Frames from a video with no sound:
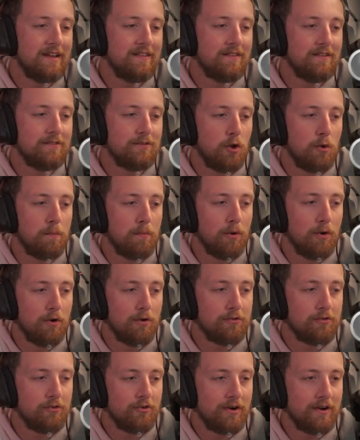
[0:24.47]
There's no
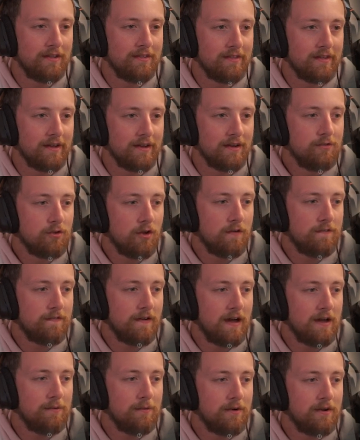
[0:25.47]
pause or anything. So if
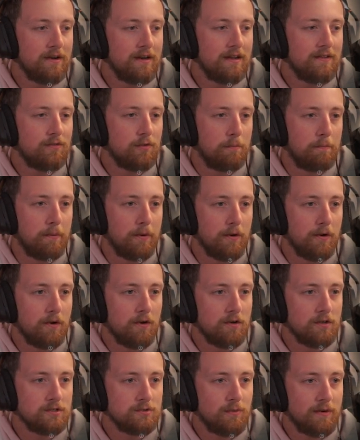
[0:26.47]
I wanted it to
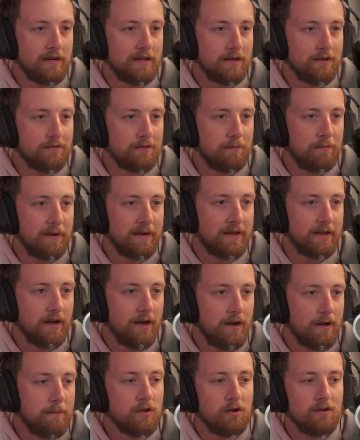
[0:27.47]
pause when he goes to pick it up,